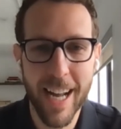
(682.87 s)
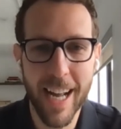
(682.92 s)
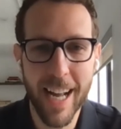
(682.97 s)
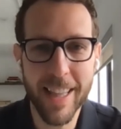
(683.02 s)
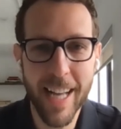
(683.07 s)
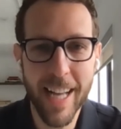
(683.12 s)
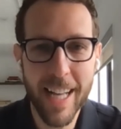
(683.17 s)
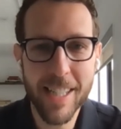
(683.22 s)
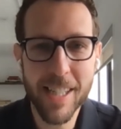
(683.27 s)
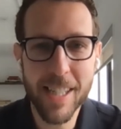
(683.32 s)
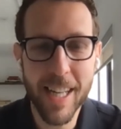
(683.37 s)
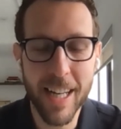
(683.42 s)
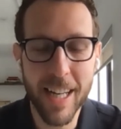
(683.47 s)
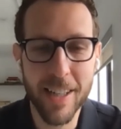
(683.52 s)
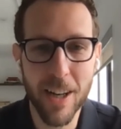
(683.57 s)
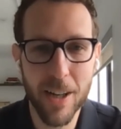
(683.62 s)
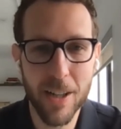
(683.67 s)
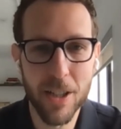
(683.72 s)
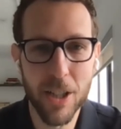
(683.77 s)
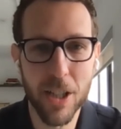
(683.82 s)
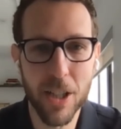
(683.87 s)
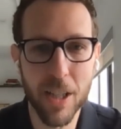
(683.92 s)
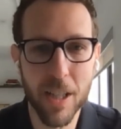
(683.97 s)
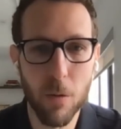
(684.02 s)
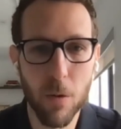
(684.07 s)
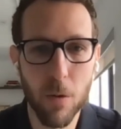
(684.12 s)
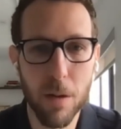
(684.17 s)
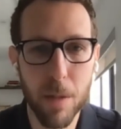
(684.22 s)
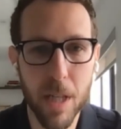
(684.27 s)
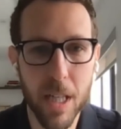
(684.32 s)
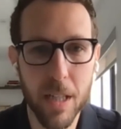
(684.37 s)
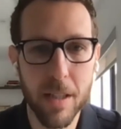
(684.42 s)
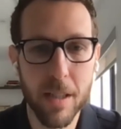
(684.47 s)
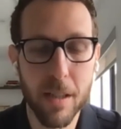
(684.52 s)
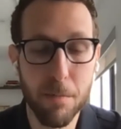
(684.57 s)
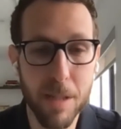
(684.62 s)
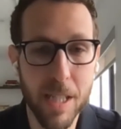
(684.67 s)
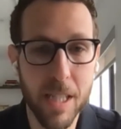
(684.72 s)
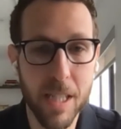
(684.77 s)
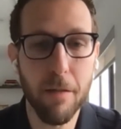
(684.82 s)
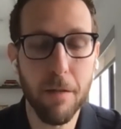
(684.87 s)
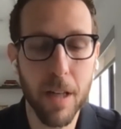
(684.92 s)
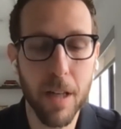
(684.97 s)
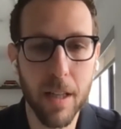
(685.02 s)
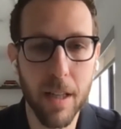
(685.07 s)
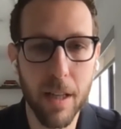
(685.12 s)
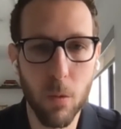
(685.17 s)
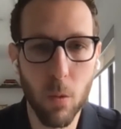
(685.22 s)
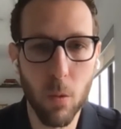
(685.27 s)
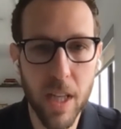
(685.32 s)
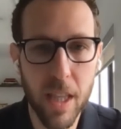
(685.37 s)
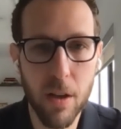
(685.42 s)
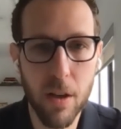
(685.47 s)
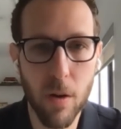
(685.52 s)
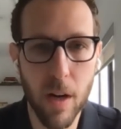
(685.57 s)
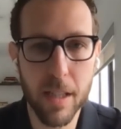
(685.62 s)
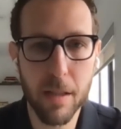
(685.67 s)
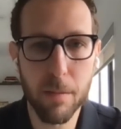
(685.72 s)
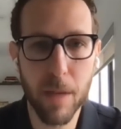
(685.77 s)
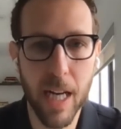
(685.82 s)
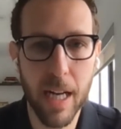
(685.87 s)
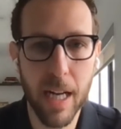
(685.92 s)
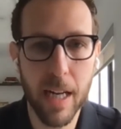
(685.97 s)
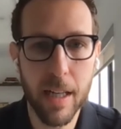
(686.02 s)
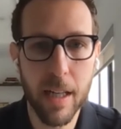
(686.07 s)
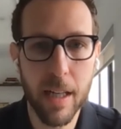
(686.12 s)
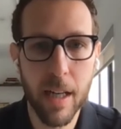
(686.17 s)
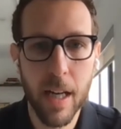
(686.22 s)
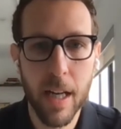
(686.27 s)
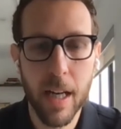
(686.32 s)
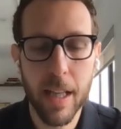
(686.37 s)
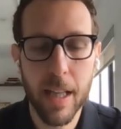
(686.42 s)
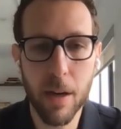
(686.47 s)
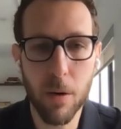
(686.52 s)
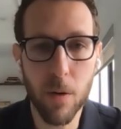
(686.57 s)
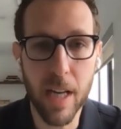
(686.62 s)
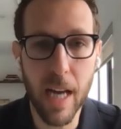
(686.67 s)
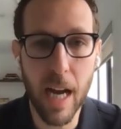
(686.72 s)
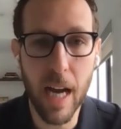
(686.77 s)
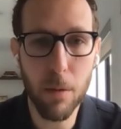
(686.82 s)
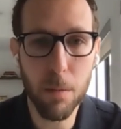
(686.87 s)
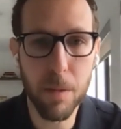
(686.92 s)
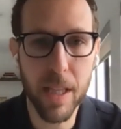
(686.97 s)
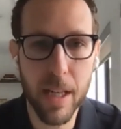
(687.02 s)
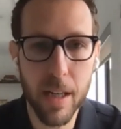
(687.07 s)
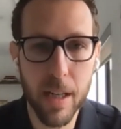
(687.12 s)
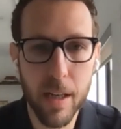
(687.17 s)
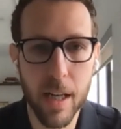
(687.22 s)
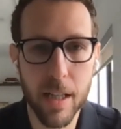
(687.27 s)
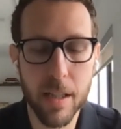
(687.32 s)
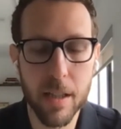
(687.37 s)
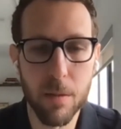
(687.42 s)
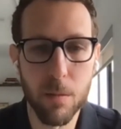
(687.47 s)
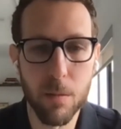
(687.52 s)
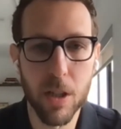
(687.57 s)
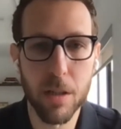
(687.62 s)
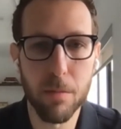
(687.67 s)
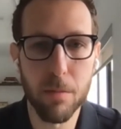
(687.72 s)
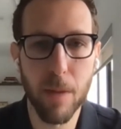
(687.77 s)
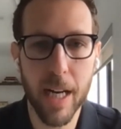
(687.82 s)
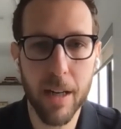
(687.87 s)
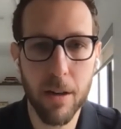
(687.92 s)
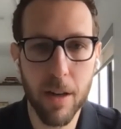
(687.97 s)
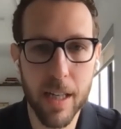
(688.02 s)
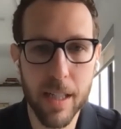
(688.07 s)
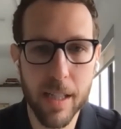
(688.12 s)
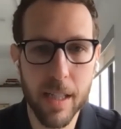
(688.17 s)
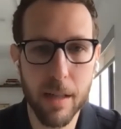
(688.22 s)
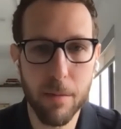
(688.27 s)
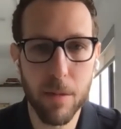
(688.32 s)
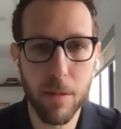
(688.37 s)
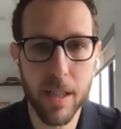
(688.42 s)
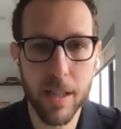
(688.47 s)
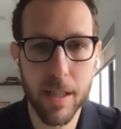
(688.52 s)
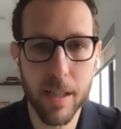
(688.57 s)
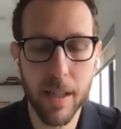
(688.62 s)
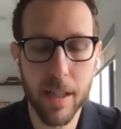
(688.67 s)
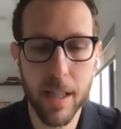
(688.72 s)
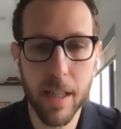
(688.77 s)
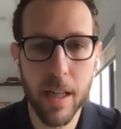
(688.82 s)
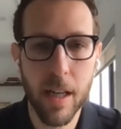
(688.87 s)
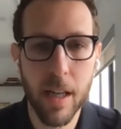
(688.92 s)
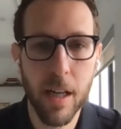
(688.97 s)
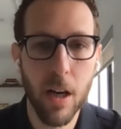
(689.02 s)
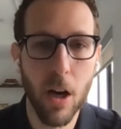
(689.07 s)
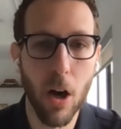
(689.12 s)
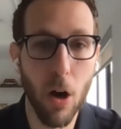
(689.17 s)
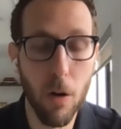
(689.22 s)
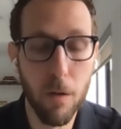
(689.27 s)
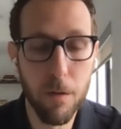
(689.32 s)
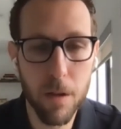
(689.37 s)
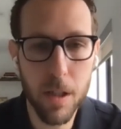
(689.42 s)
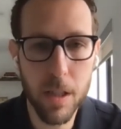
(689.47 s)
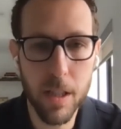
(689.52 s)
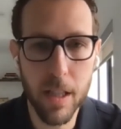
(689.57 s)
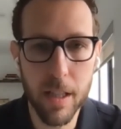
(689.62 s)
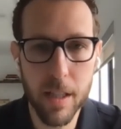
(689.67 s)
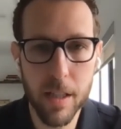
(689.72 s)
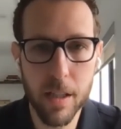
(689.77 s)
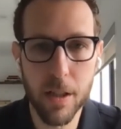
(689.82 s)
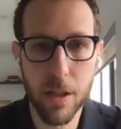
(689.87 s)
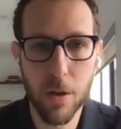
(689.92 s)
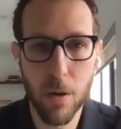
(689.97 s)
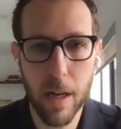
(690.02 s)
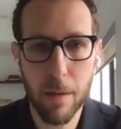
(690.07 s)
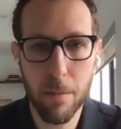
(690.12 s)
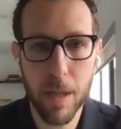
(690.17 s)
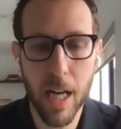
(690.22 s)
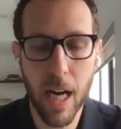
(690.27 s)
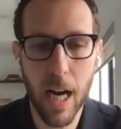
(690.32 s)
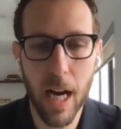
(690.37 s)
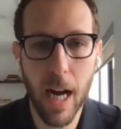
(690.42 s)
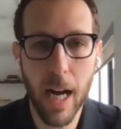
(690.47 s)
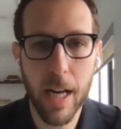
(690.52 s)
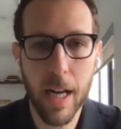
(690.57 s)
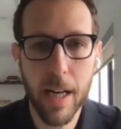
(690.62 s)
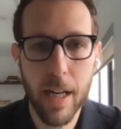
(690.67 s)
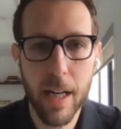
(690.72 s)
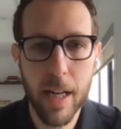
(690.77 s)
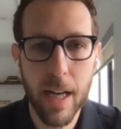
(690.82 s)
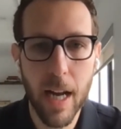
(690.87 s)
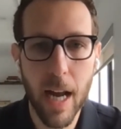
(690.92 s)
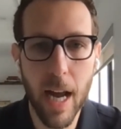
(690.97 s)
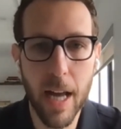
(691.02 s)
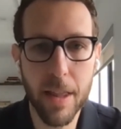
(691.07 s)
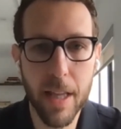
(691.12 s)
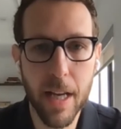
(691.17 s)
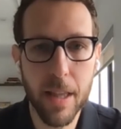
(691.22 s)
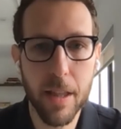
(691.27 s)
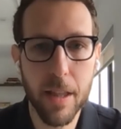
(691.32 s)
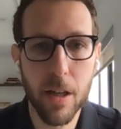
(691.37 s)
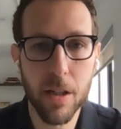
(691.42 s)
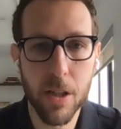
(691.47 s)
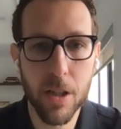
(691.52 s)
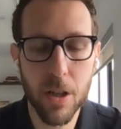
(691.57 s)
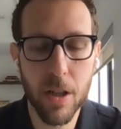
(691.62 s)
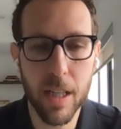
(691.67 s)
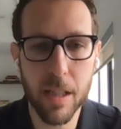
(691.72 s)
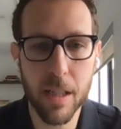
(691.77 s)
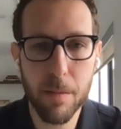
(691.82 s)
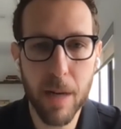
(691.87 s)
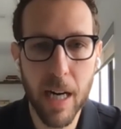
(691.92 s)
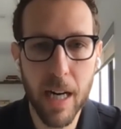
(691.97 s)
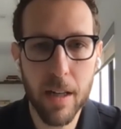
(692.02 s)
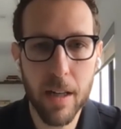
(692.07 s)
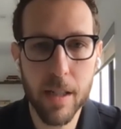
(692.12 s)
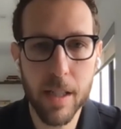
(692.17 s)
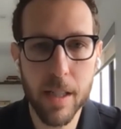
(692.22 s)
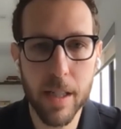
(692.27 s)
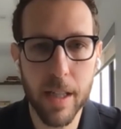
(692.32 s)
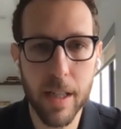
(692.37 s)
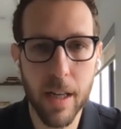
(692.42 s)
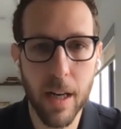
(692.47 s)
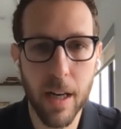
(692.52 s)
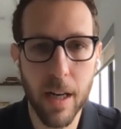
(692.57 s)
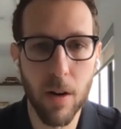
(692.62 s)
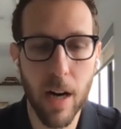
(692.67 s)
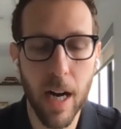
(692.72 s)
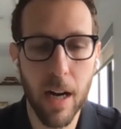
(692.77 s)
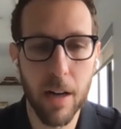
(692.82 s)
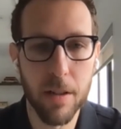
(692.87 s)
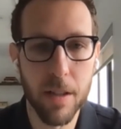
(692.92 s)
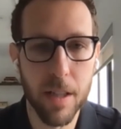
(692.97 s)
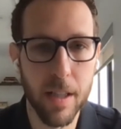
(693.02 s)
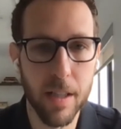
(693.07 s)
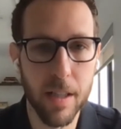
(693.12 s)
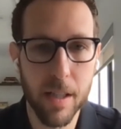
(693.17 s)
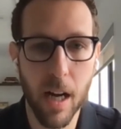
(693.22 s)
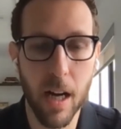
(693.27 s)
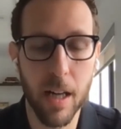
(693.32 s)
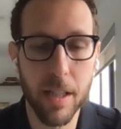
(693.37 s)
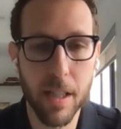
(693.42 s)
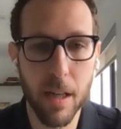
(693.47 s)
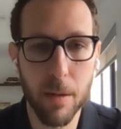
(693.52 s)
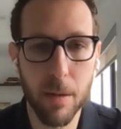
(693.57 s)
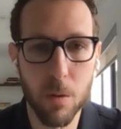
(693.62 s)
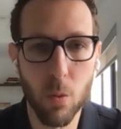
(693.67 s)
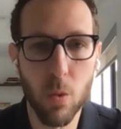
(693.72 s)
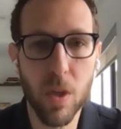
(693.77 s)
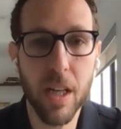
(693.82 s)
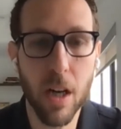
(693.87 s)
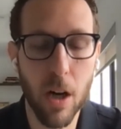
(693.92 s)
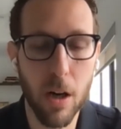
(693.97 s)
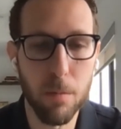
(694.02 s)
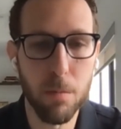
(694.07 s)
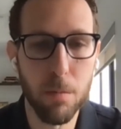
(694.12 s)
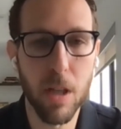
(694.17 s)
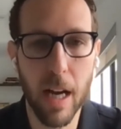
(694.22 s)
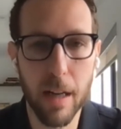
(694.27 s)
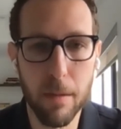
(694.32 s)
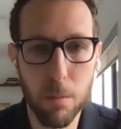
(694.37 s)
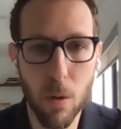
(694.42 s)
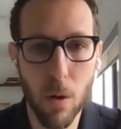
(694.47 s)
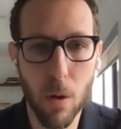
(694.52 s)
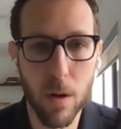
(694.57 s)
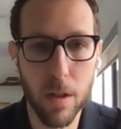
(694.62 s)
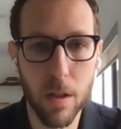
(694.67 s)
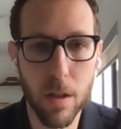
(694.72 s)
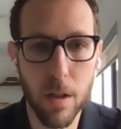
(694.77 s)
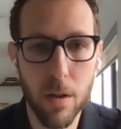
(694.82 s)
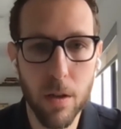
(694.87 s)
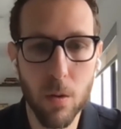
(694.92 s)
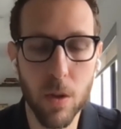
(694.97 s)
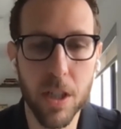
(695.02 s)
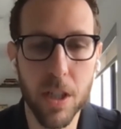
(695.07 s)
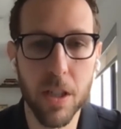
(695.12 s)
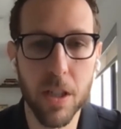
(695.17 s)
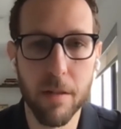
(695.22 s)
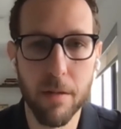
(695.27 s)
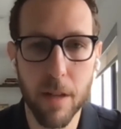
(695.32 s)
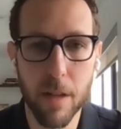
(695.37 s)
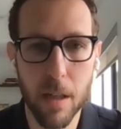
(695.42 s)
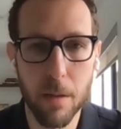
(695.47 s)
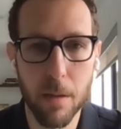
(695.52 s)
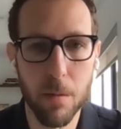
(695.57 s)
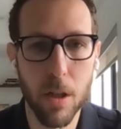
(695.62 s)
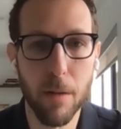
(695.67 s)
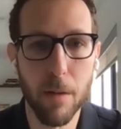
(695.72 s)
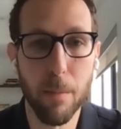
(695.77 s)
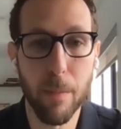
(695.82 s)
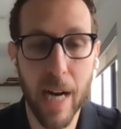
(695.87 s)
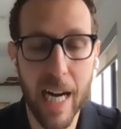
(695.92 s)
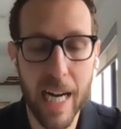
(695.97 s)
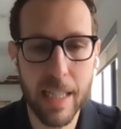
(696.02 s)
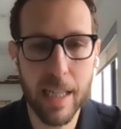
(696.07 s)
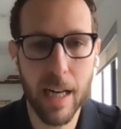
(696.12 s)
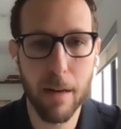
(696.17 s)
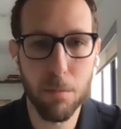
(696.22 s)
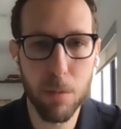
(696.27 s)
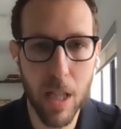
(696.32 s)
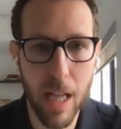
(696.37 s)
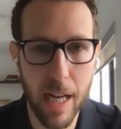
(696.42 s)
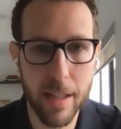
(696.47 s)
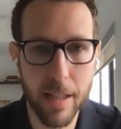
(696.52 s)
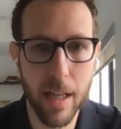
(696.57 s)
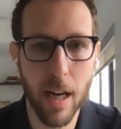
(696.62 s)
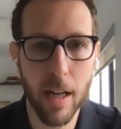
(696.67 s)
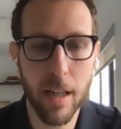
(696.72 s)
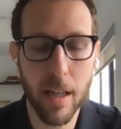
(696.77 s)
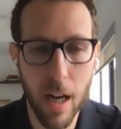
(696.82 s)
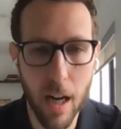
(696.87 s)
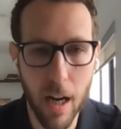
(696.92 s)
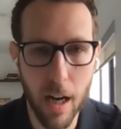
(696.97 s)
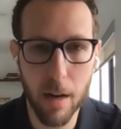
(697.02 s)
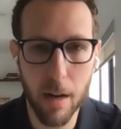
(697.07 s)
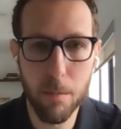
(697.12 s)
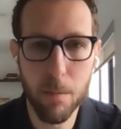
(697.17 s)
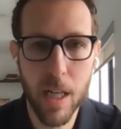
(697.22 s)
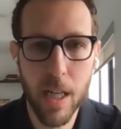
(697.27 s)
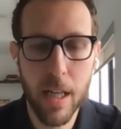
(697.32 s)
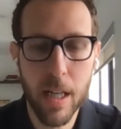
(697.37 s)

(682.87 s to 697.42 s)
And that's technology that we built specifically with US Bank that we help their customers migrate seamlessly over to this new API. And then there's transparency around this concept we call Plaid Portal, which is available at my.plaid.com.